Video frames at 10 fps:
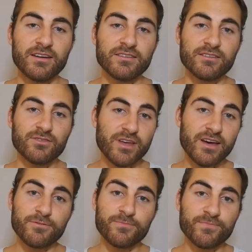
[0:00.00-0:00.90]
So
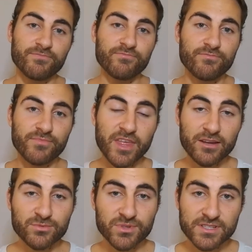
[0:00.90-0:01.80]

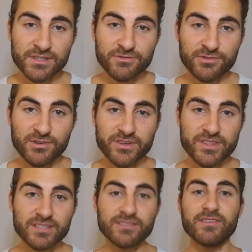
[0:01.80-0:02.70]
that was it for
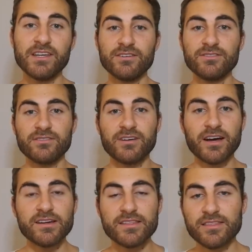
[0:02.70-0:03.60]
this video.
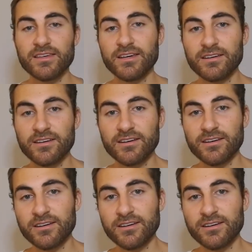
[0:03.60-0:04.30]
I think,